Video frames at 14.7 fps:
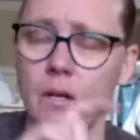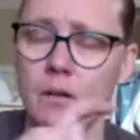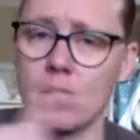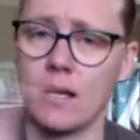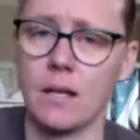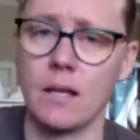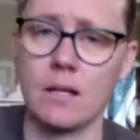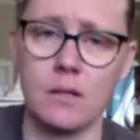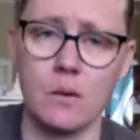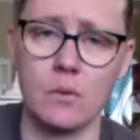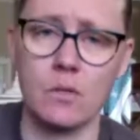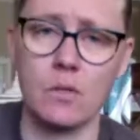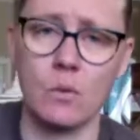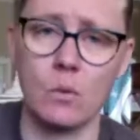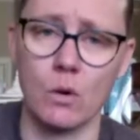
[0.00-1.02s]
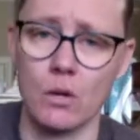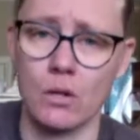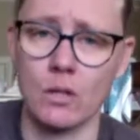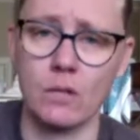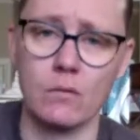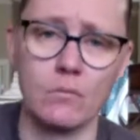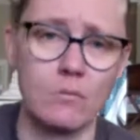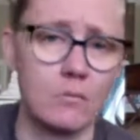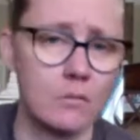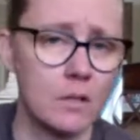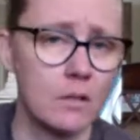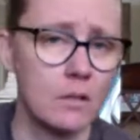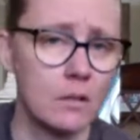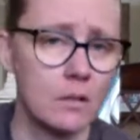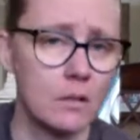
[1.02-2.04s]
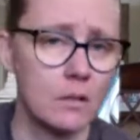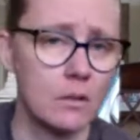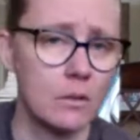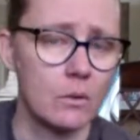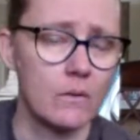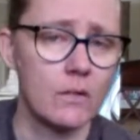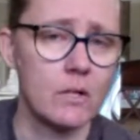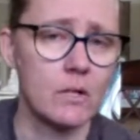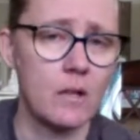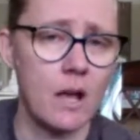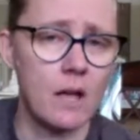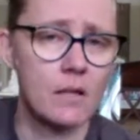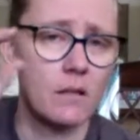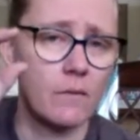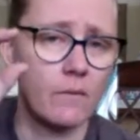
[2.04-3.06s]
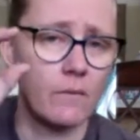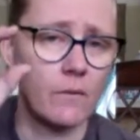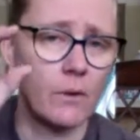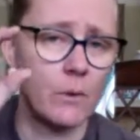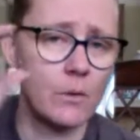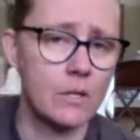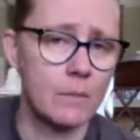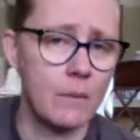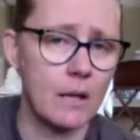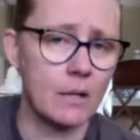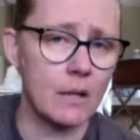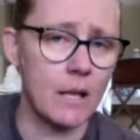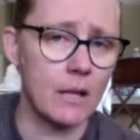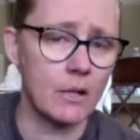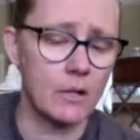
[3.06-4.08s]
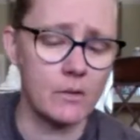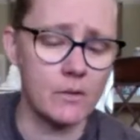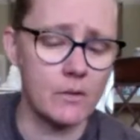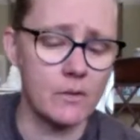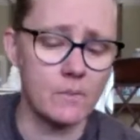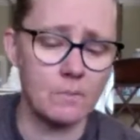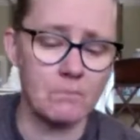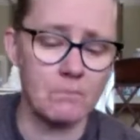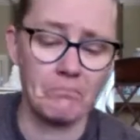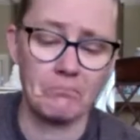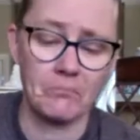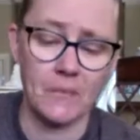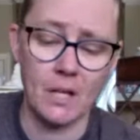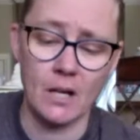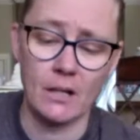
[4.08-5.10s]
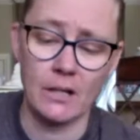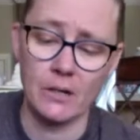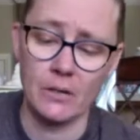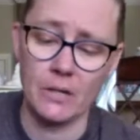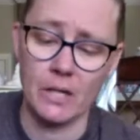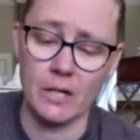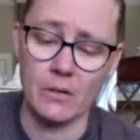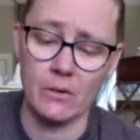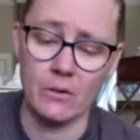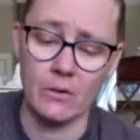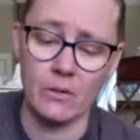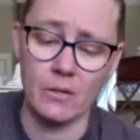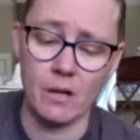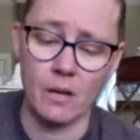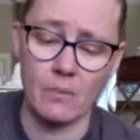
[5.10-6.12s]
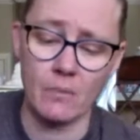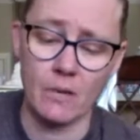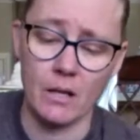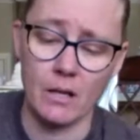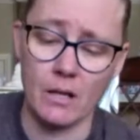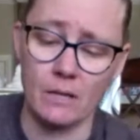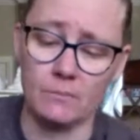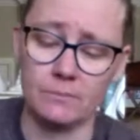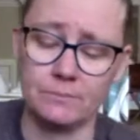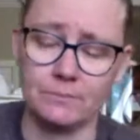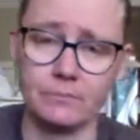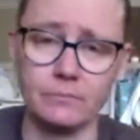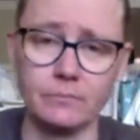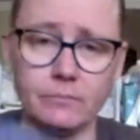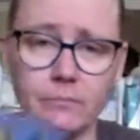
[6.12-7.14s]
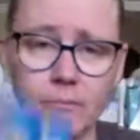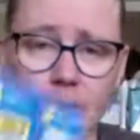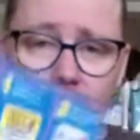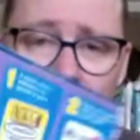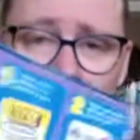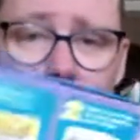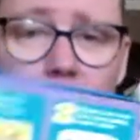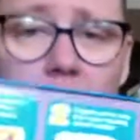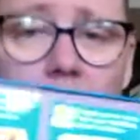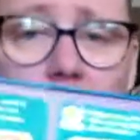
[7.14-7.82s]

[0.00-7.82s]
else, I guess, knows the word, and whoever has the fewest amount of letters. On here, they used umbrella, and then they